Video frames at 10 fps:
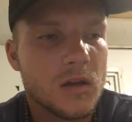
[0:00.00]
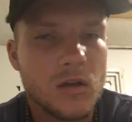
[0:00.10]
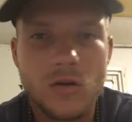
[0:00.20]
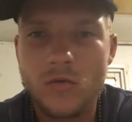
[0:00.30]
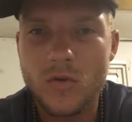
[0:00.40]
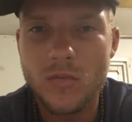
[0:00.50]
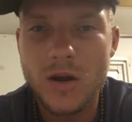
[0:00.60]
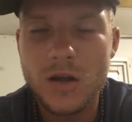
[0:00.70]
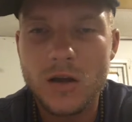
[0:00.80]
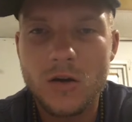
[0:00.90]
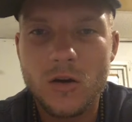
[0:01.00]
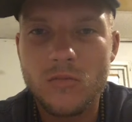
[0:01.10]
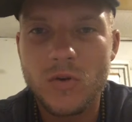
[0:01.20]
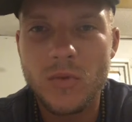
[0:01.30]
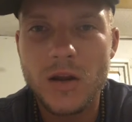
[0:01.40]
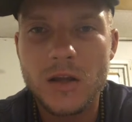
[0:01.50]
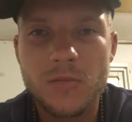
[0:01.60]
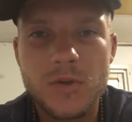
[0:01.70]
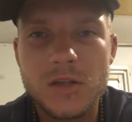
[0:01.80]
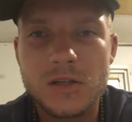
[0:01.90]
Remaining calm, remaining
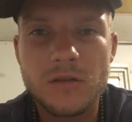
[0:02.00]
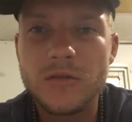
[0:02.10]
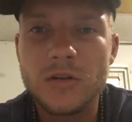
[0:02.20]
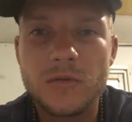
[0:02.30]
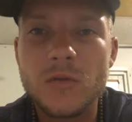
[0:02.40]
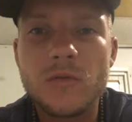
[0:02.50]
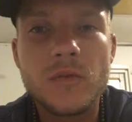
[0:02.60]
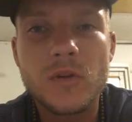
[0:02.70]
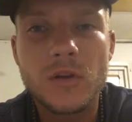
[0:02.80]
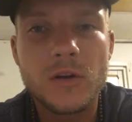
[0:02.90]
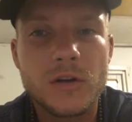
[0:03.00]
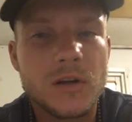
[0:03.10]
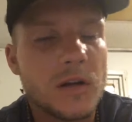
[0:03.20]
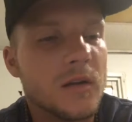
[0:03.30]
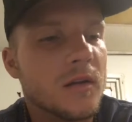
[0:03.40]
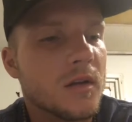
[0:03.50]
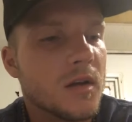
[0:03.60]
at peace, even if you feel irritated.